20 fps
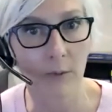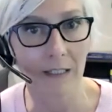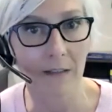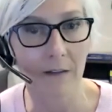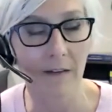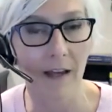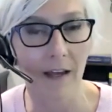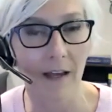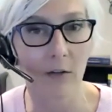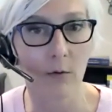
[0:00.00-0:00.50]

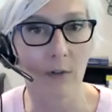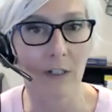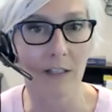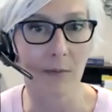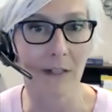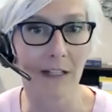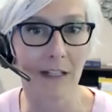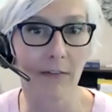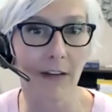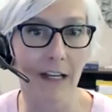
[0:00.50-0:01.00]
is that going
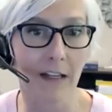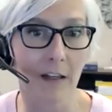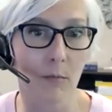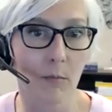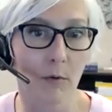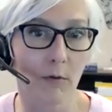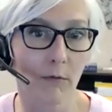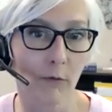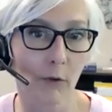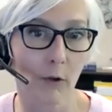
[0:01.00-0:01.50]
to be
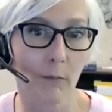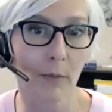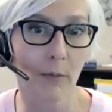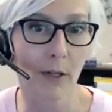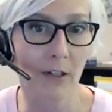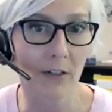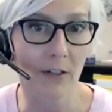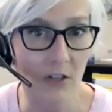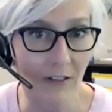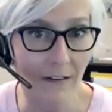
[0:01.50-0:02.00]
available for
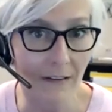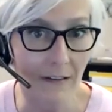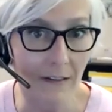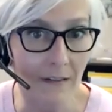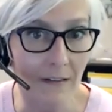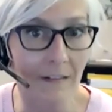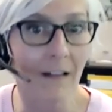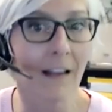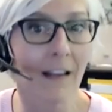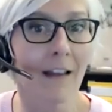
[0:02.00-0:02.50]

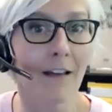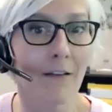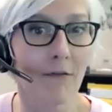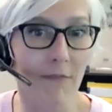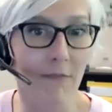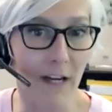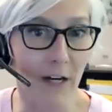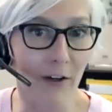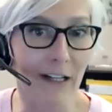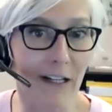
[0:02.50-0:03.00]
purchase?
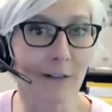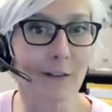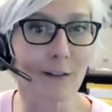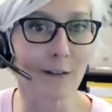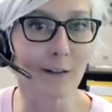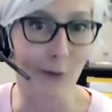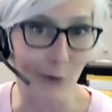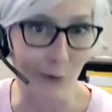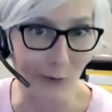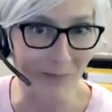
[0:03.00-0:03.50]
Very
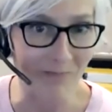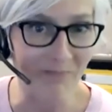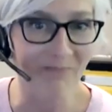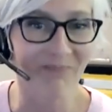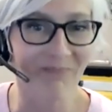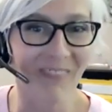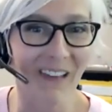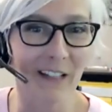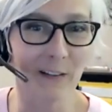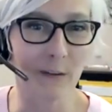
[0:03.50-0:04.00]
soon.
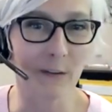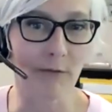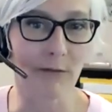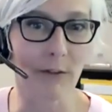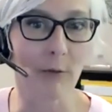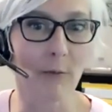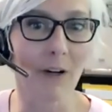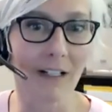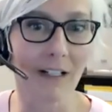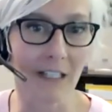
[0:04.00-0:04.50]
So if
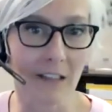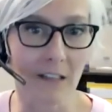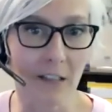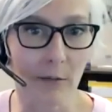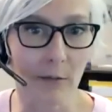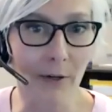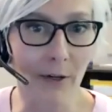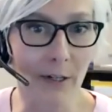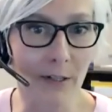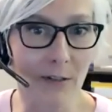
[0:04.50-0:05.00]
you're wanting
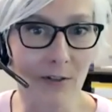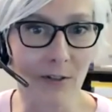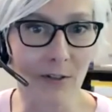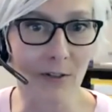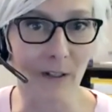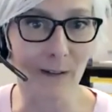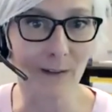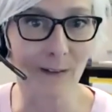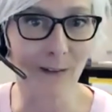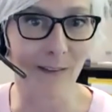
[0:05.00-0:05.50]
to
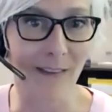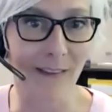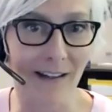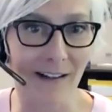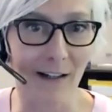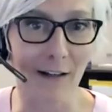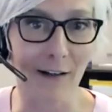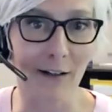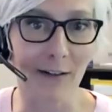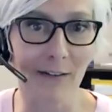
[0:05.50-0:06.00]
purchase
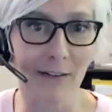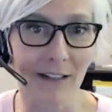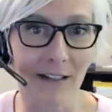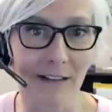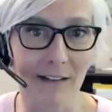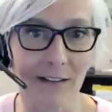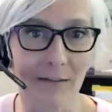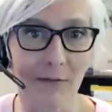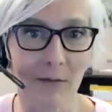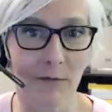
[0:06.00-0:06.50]

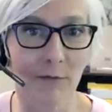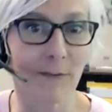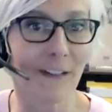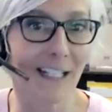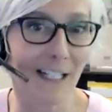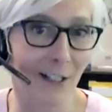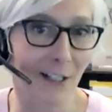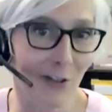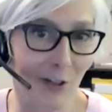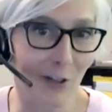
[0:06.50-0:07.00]
the
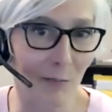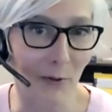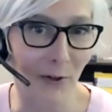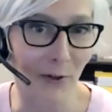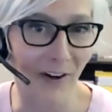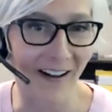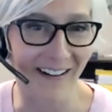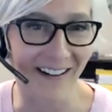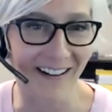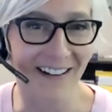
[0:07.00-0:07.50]
finished
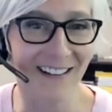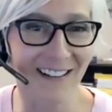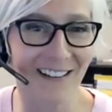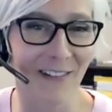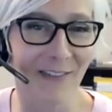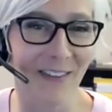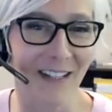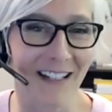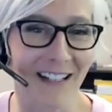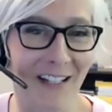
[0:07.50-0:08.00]
product
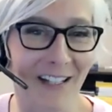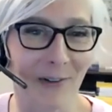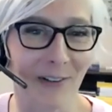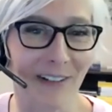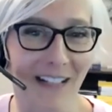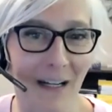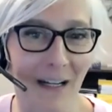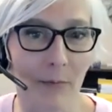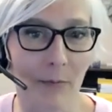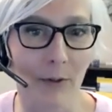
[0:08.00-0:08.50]
of the
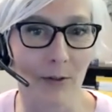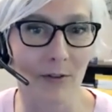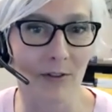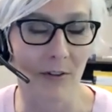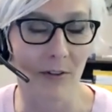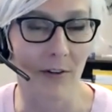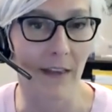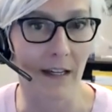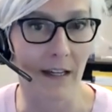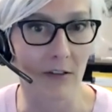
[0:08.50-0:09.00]
Q&A
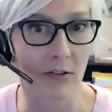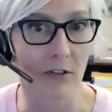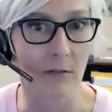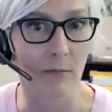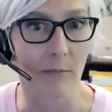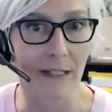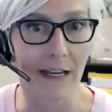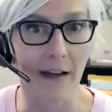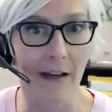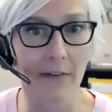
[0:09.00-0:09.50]
brochure, that
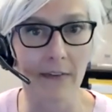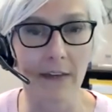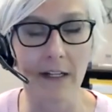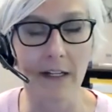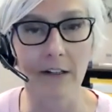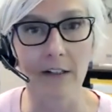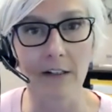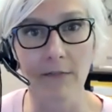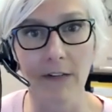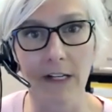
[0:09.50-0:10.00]
should be out
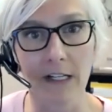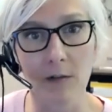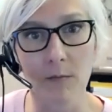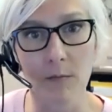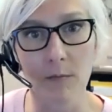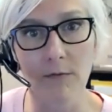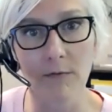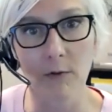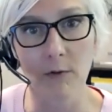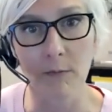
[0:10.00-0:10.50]
there and
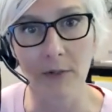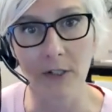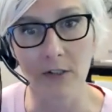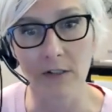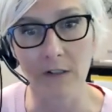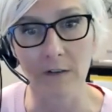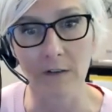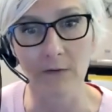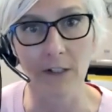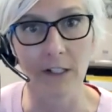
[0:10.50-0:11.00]
available for
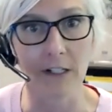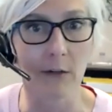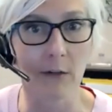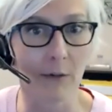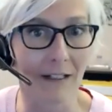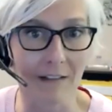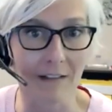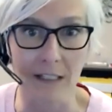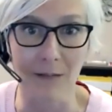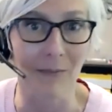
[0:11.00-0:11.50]
purchase very
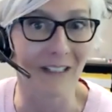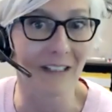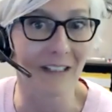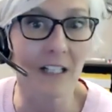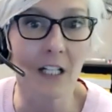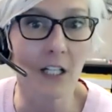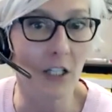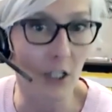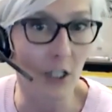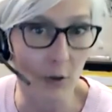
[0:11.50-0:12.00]
quickly, but
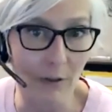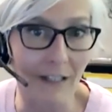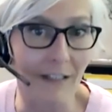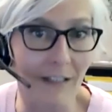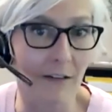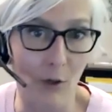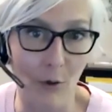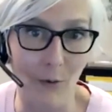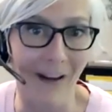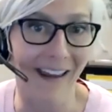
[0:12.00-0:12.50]
you
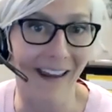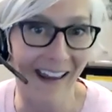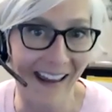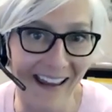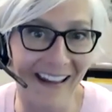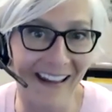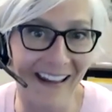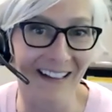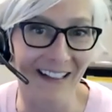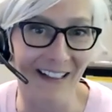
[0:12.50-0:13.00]
can go
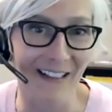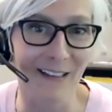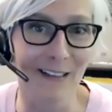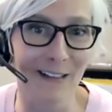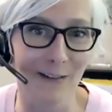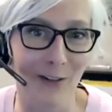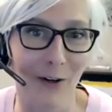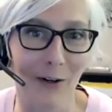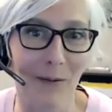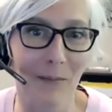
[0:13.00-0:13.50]
ahead and
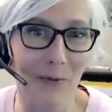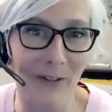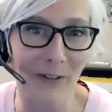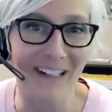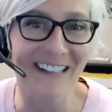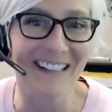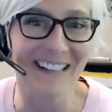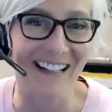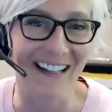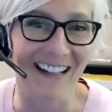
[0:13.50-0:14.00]
start
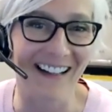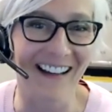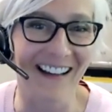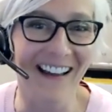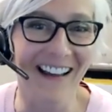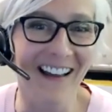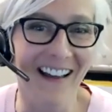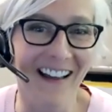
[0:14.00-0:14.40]
printing